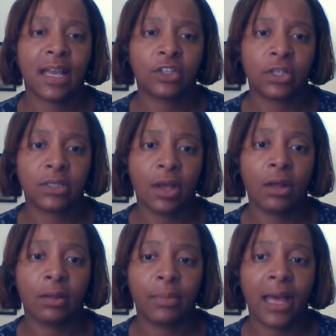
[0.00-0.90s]
section is
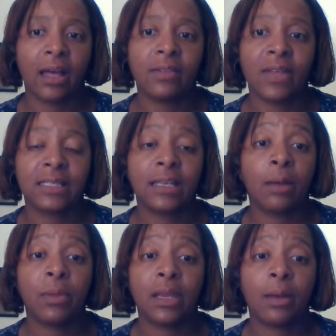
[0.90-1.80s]
all about, and that's
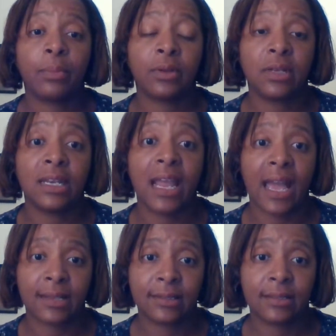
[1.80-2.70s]
coming up
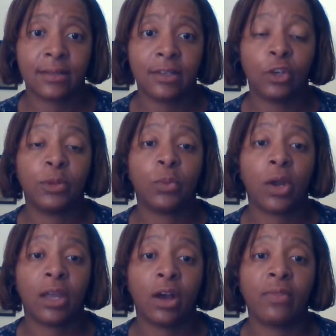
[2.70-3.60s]
next. And you'll be
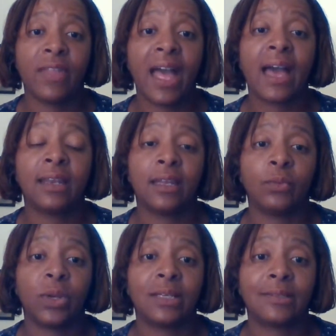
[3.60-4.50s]
working on that
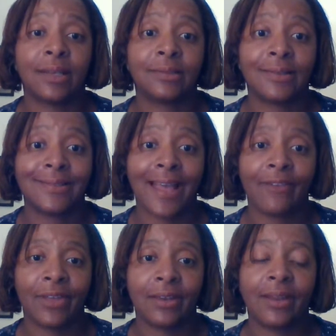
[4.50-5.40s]
in week 6 and
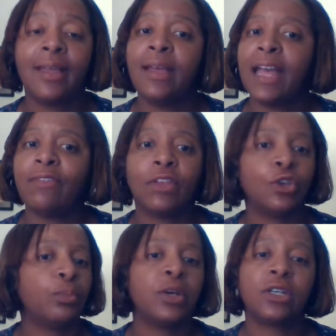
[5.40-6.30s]
7, and then
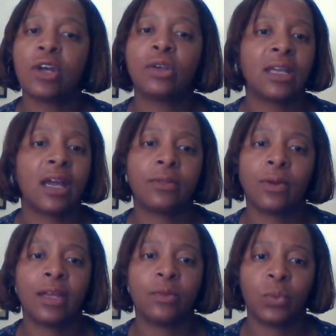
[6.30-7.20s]
you'll put it all
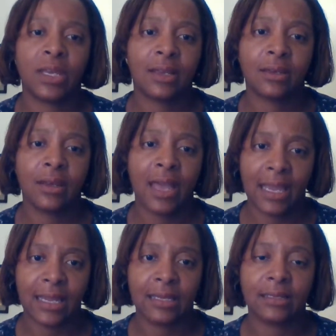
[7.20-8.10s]
together in week 8,
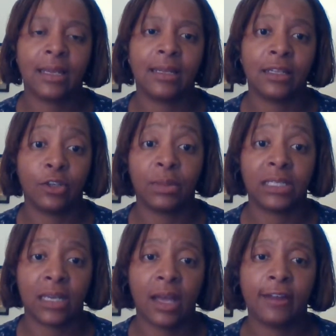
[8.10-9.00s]
and then you'll
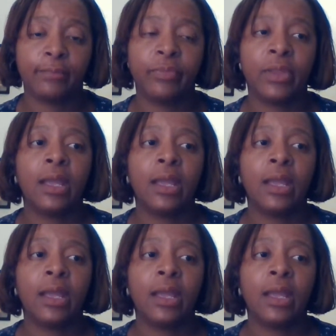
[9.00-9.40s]
be done.